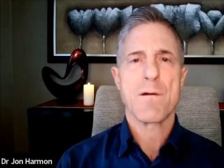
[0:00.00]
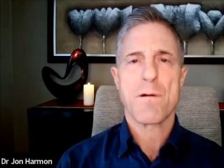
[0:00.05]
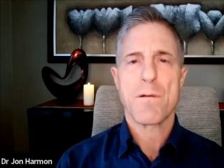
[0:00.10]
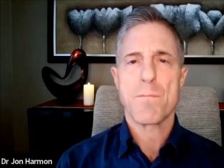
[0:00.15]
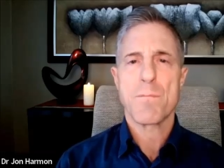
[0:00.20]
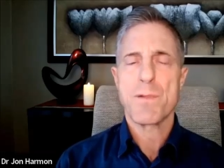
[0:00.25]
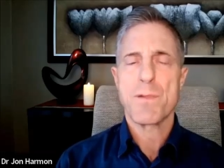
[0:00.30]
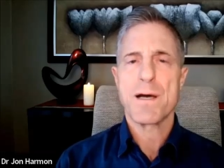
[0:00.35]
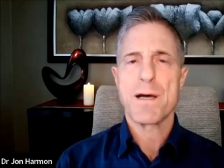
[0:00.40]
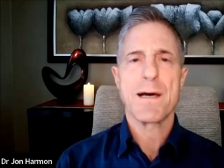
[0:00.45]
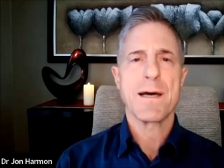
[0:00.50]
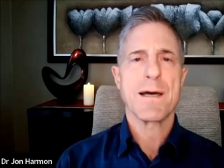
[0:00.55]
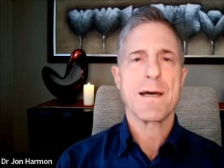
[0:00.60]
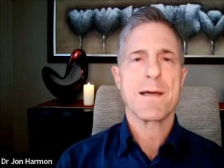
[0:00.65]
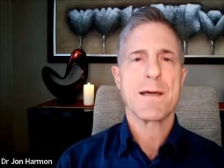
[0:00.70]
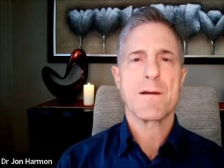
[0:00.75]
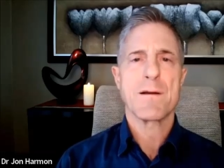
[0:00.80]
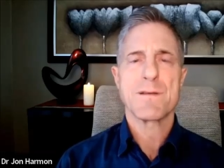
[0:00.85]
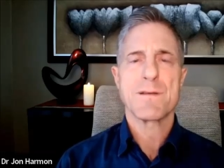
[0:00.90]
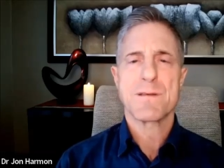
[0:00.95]
or
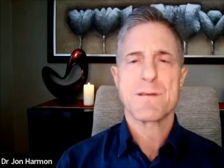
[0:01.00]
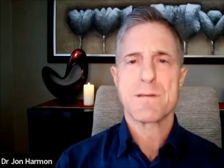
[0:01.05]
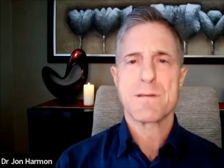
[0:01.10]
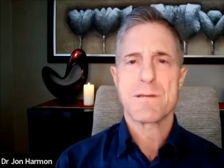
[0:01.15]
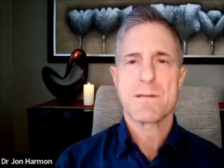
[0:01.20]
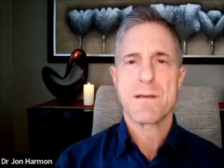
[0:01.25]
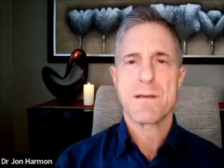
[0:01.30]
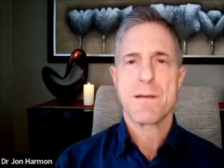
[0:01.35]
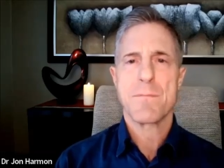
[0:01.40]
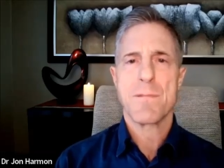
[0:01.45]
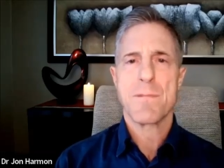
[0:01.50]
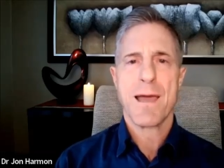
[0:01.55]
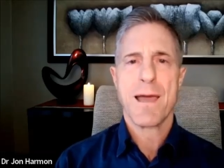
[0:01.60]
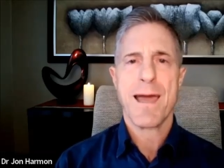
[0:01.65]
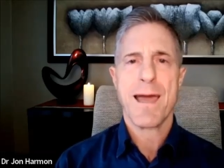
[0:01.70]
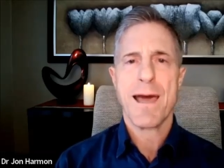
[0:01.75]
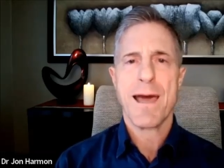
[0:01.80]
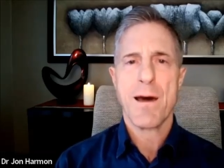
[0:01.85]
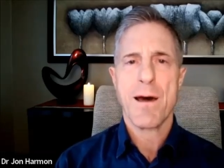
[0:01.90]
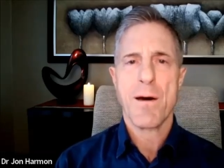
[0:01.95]
blood or
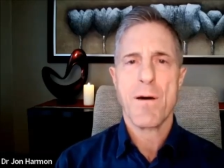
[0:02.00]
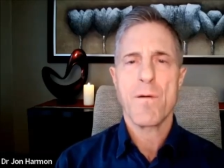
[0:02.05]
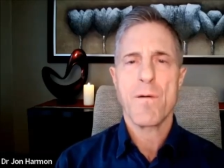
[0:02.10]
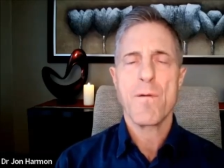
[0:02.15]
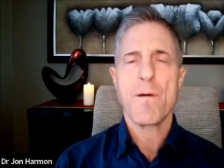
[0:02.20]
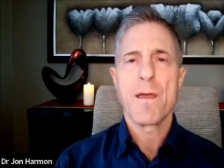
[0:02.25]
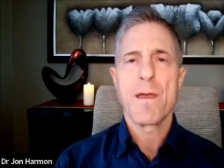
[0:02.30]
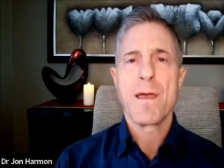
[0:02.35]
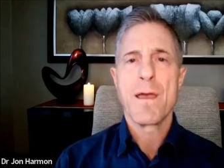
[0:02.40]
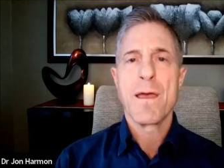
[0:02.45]
somehow,